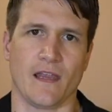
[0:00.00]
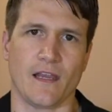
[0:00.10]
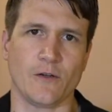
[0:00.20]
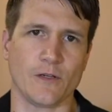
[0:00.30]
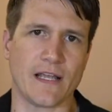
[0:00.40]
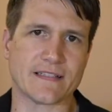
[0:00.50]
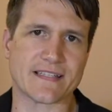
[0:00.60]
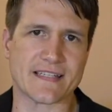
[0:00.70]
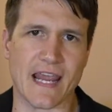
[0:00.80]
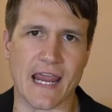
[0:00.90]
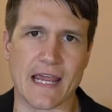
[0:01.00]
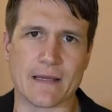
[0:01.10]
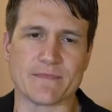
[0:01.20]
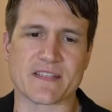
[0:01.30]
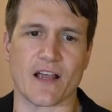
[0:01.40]
internet
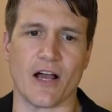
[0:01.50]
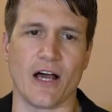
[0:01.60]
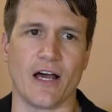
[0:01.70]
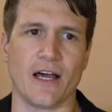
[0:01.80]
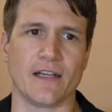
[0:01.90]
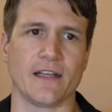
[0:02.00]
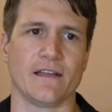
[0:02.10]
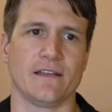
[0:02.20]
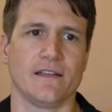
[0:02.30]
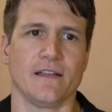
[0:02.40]
scams on